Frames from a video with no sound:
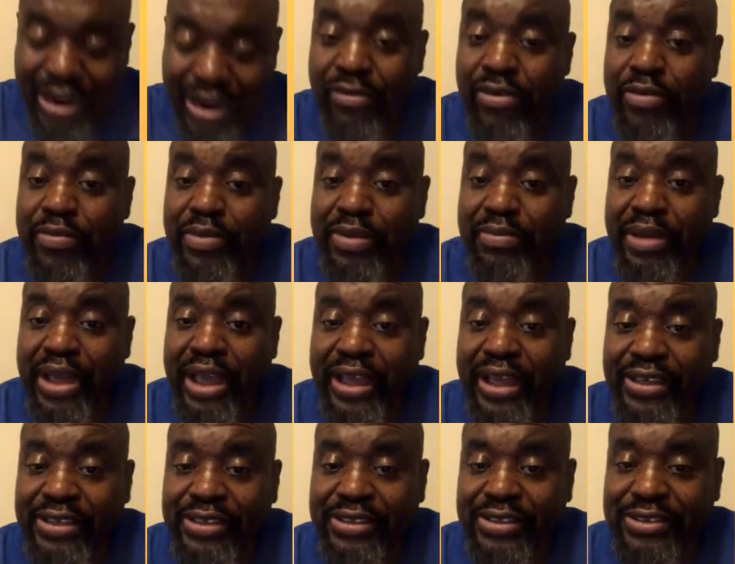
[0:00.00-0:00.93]
I will be back.
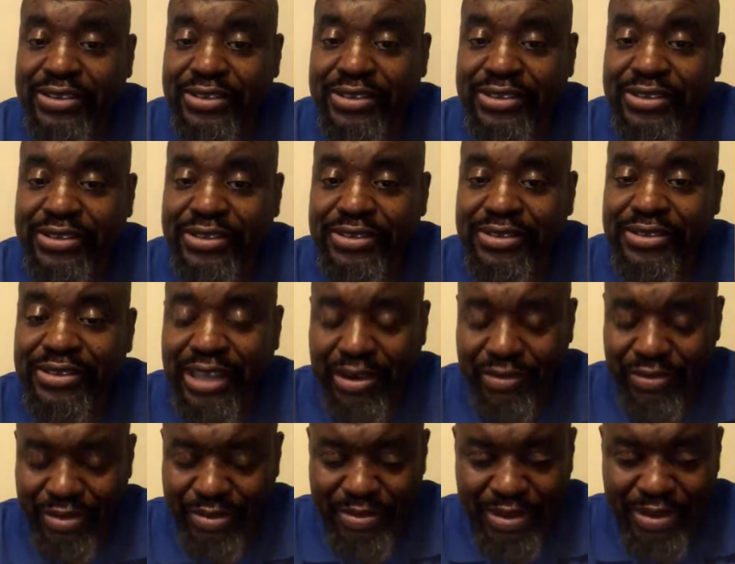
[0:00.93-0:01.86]
I
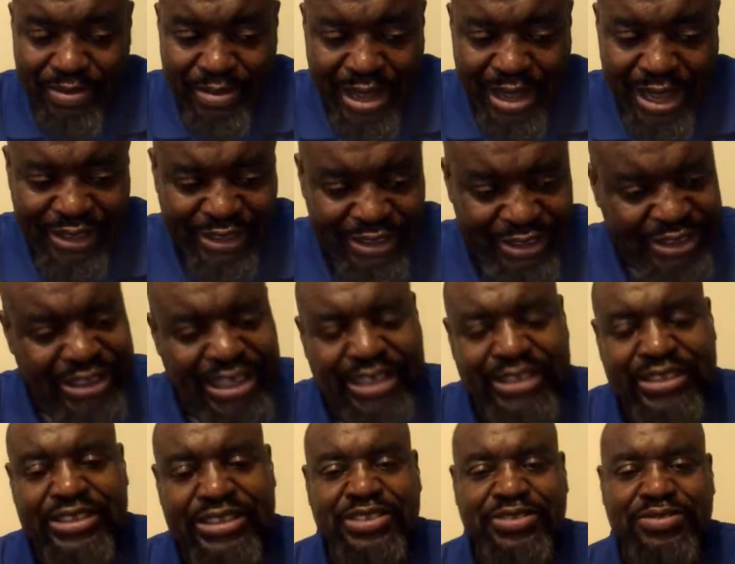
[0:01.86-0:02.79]
will be back, just
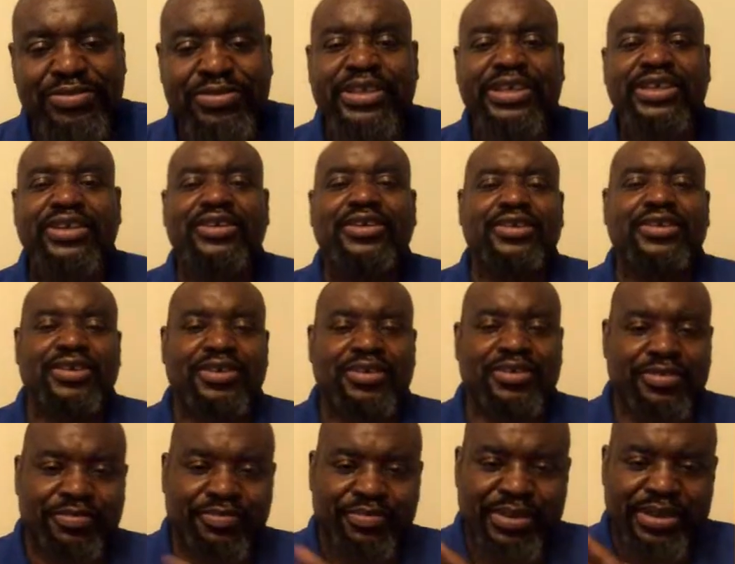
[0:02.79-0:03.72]
not this week.
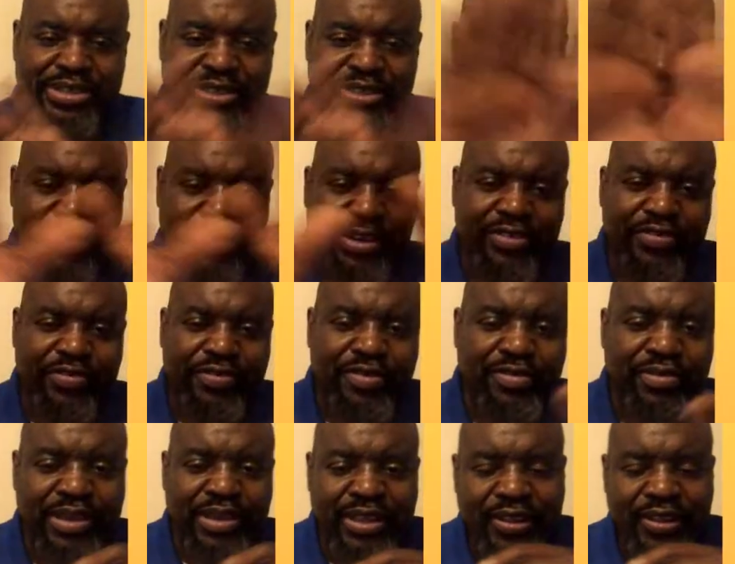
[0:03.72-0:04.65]
Busy week for
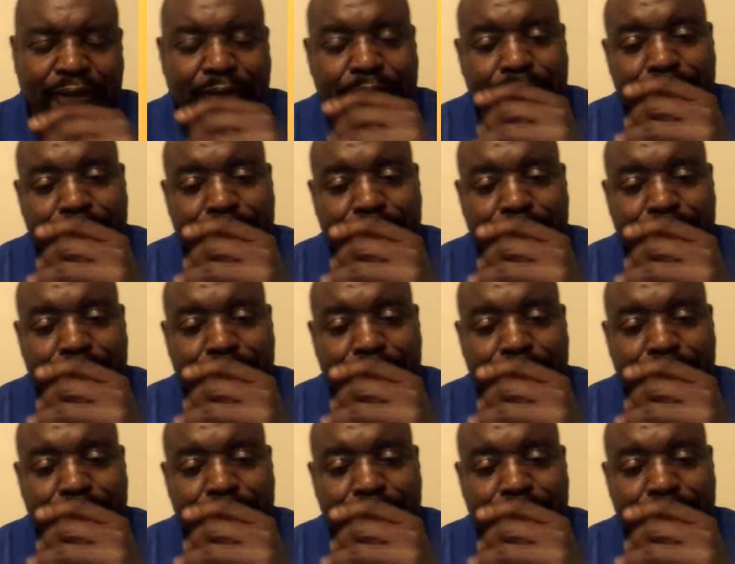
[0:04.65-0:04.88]
me.